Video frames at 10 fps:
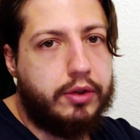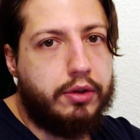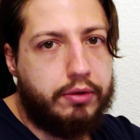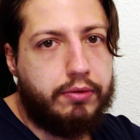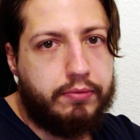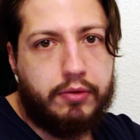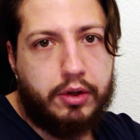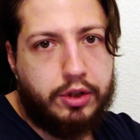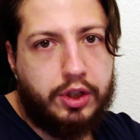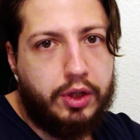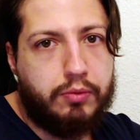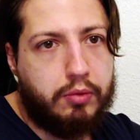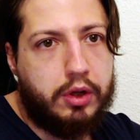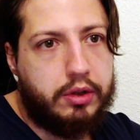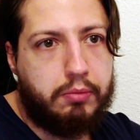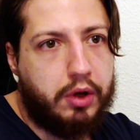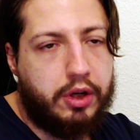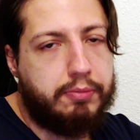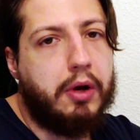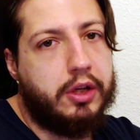to achieve what
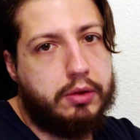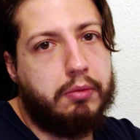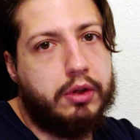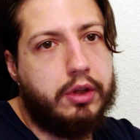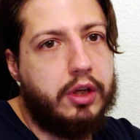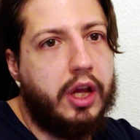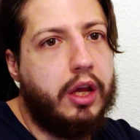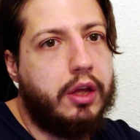is possible today.